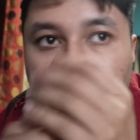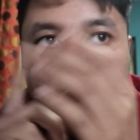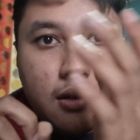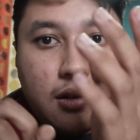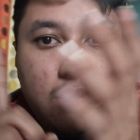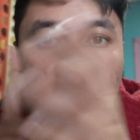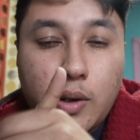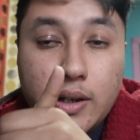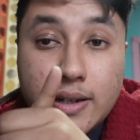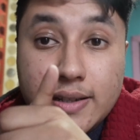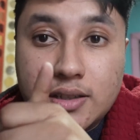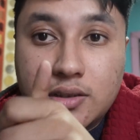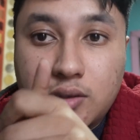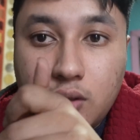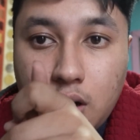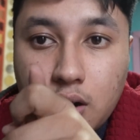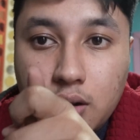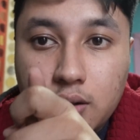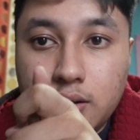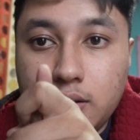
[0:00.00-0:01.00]
what is
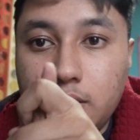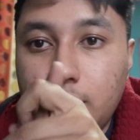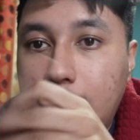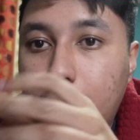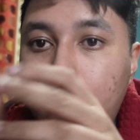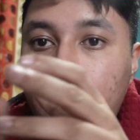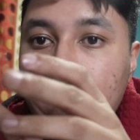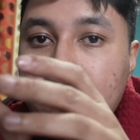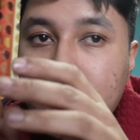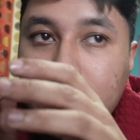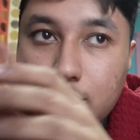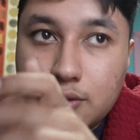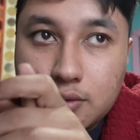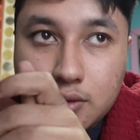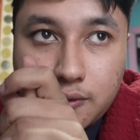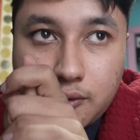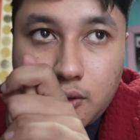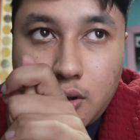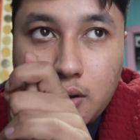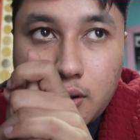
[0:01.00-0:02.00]
Docker and what is the use
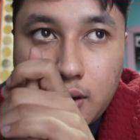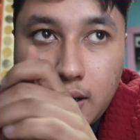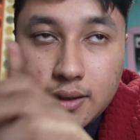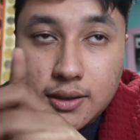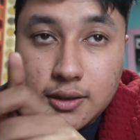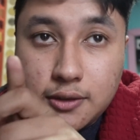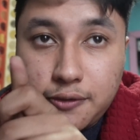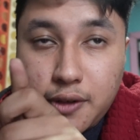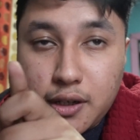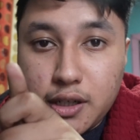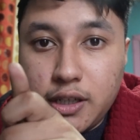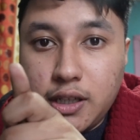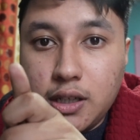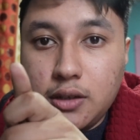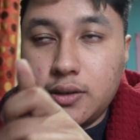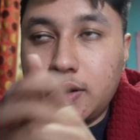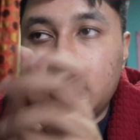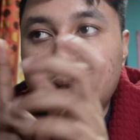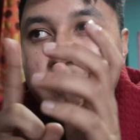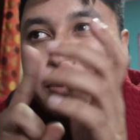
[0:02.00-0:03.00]
of Docker. I just find it out.